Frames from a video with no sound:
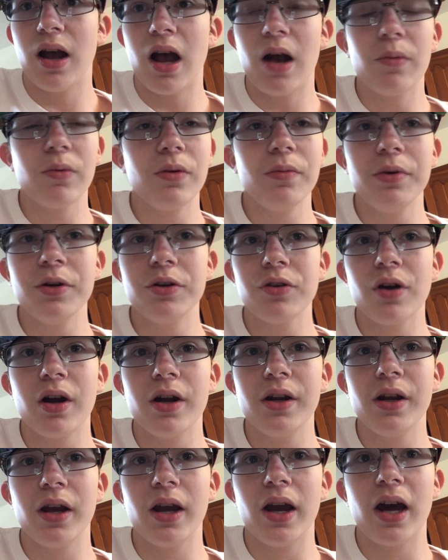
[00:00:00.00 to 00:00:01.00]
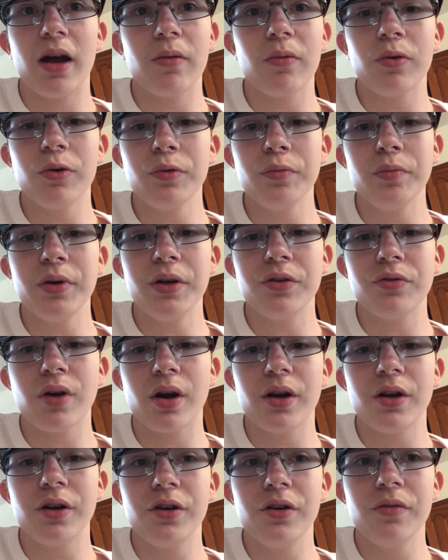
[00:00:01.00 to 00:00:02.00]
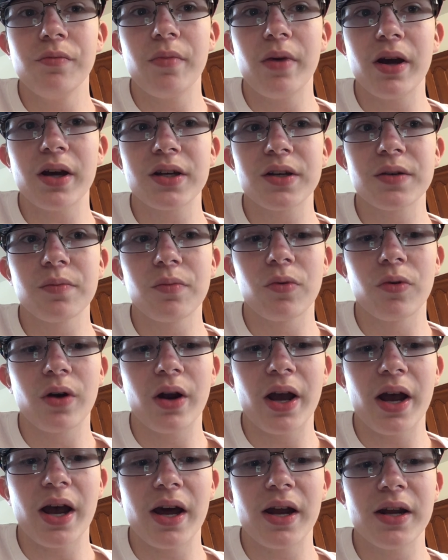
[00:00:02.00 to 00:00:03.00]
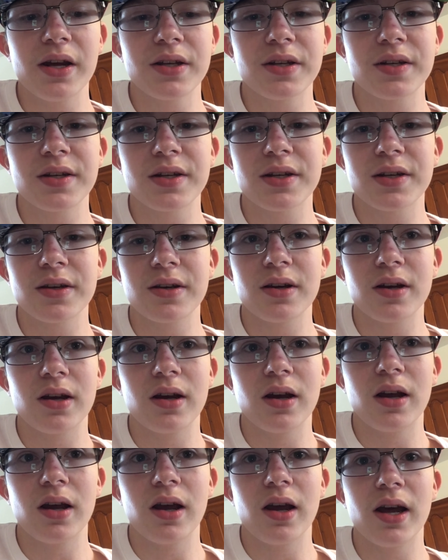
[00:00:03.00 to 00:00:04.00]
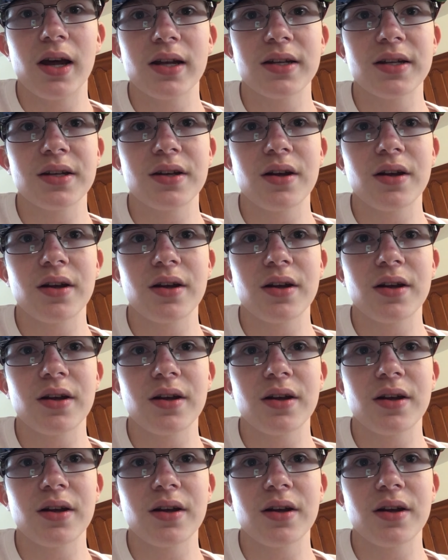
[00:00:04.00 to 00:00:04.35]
I'm gonna be trying. I'm gonna be trying to do make some more edits and